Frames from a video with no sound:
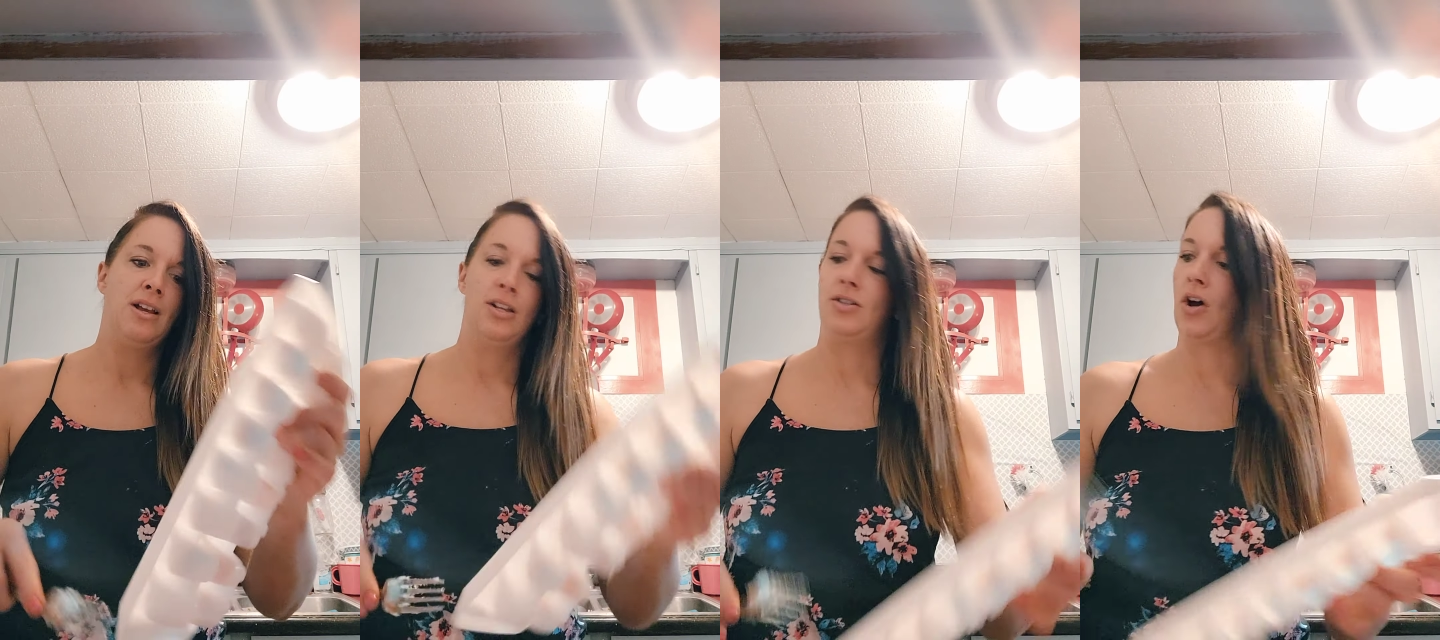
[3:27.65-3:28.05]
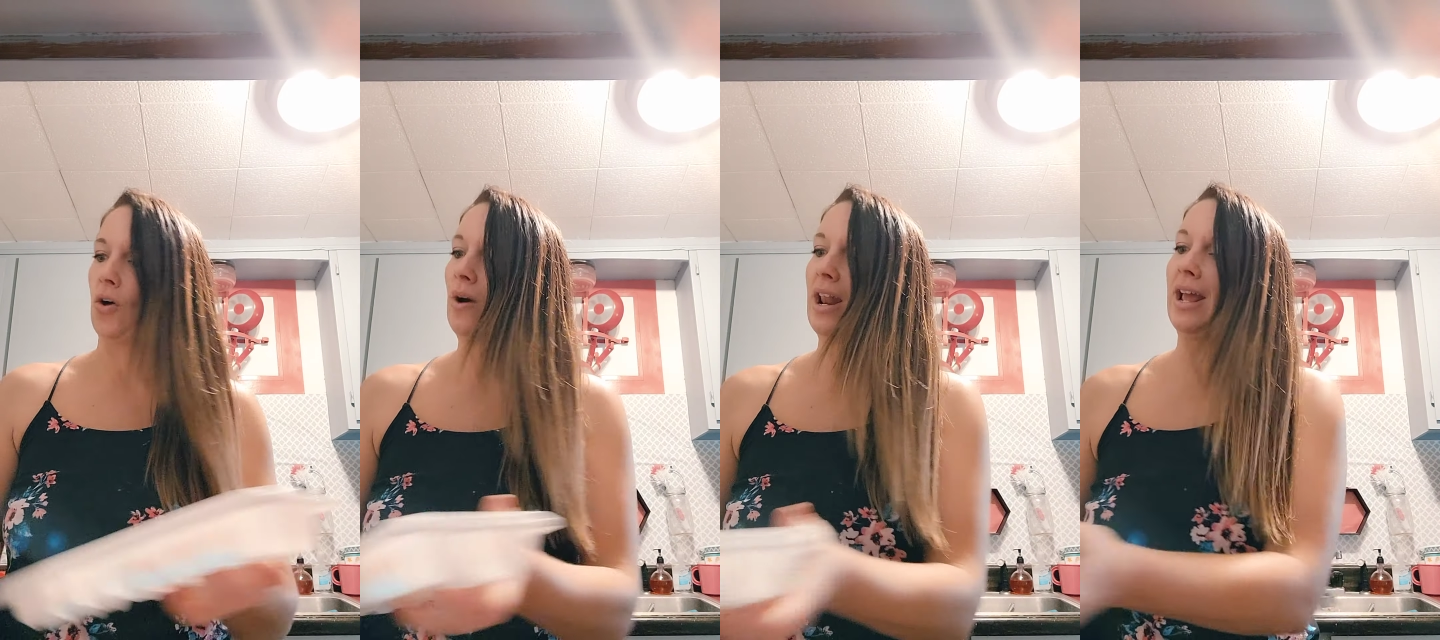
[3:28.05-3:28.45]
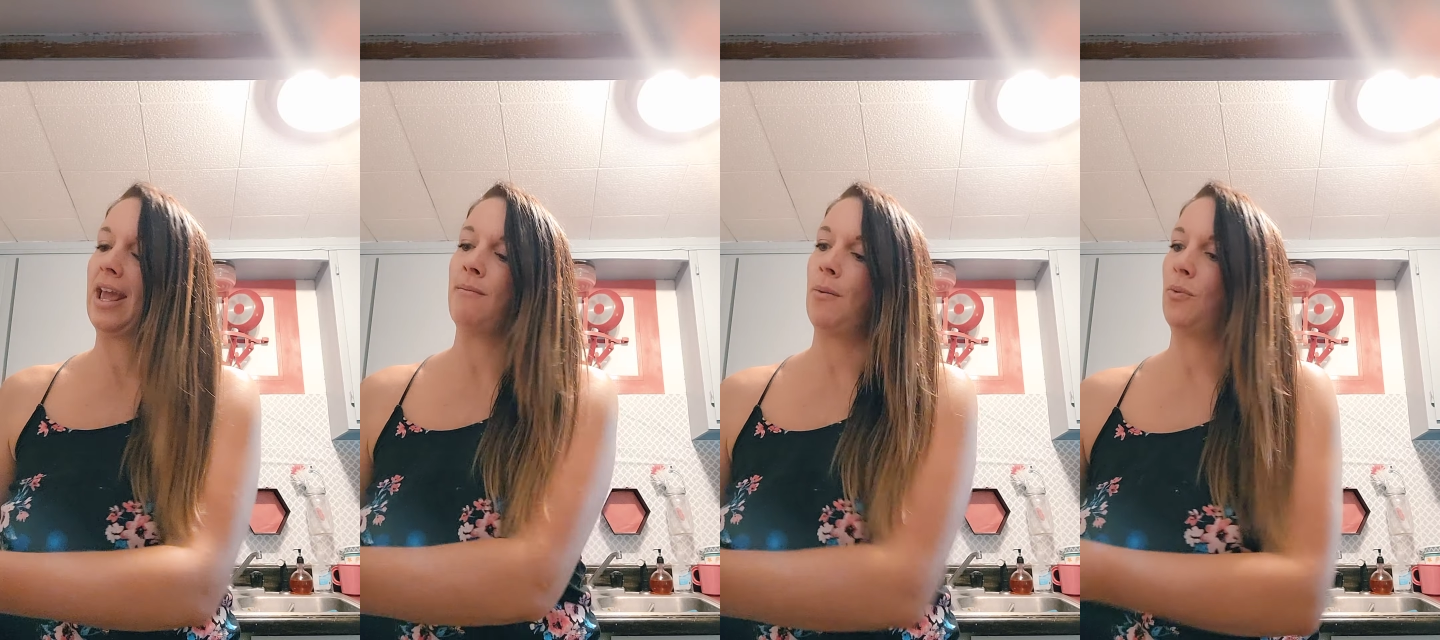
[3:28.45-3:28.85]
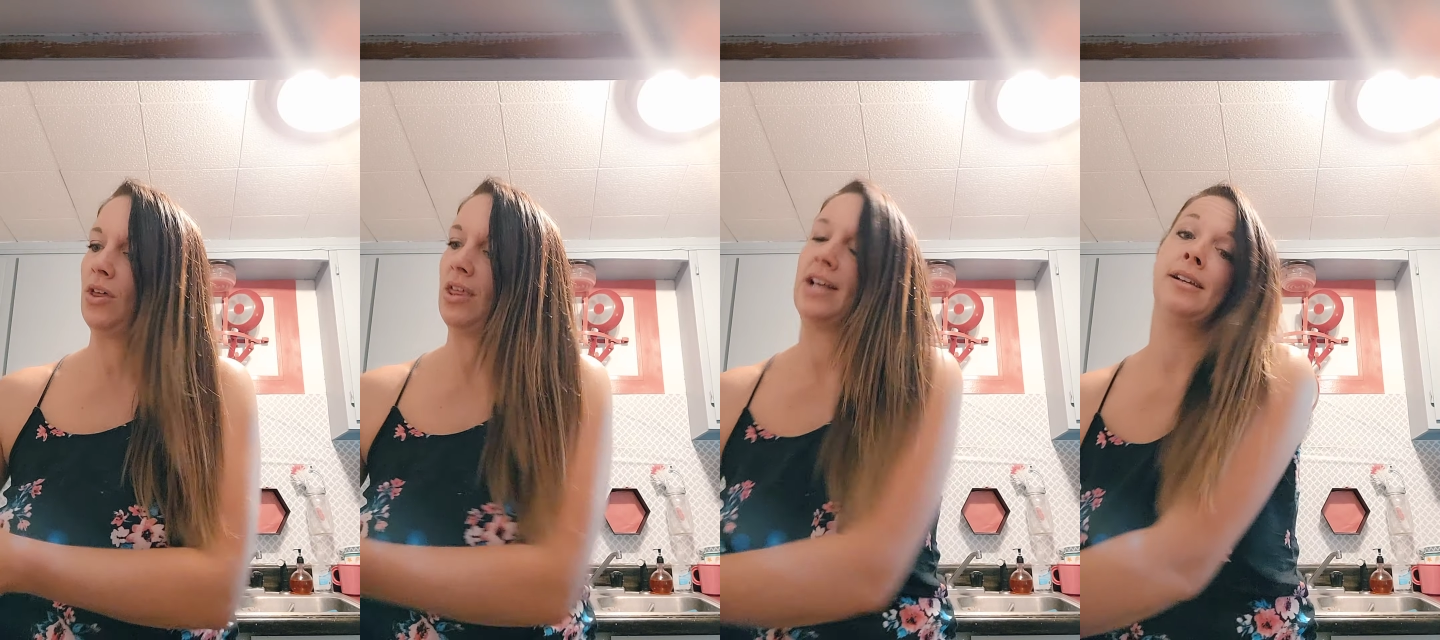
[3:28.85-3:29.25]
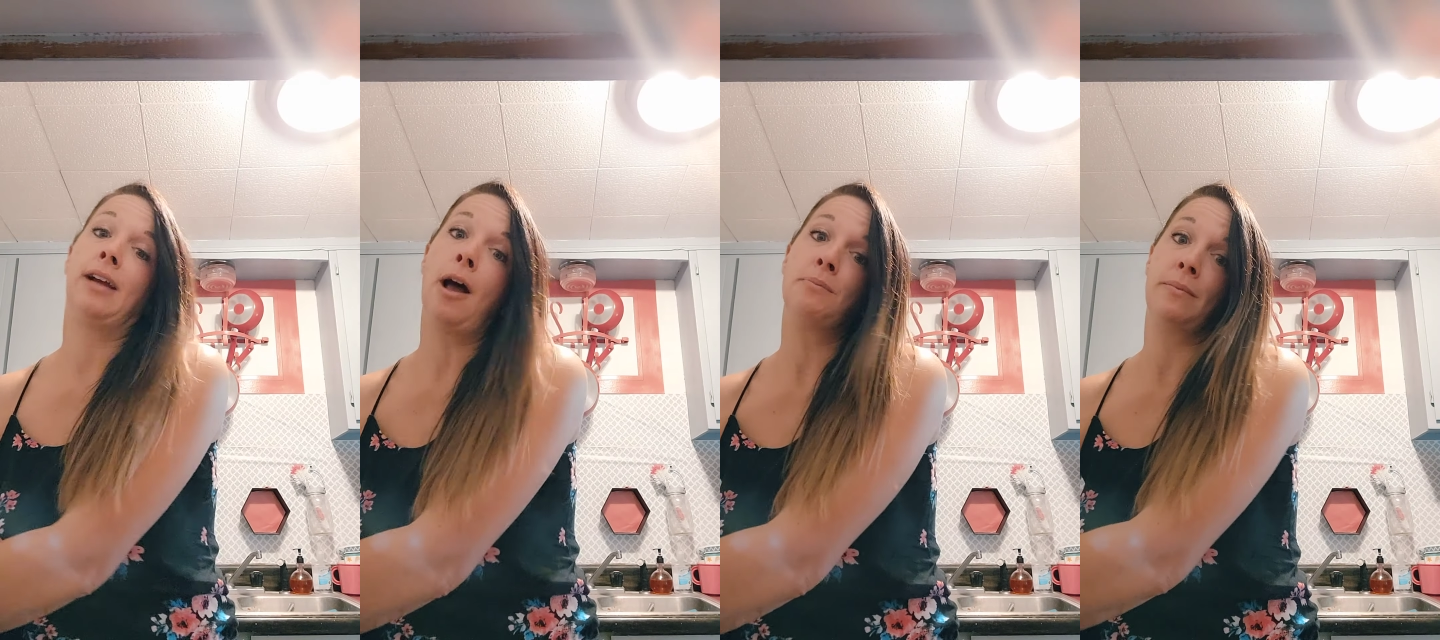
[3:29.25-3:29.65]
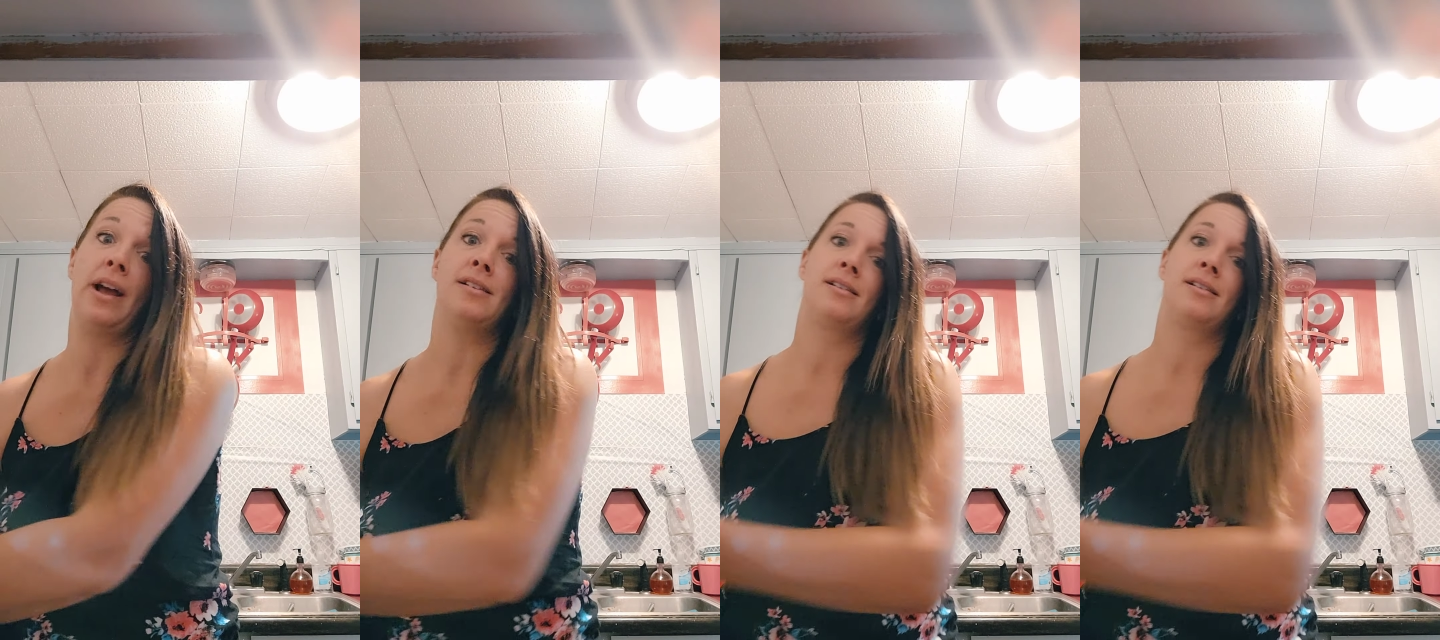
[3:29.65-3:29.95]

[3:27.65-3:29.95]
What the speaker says: So what I came up with as a compromise, because I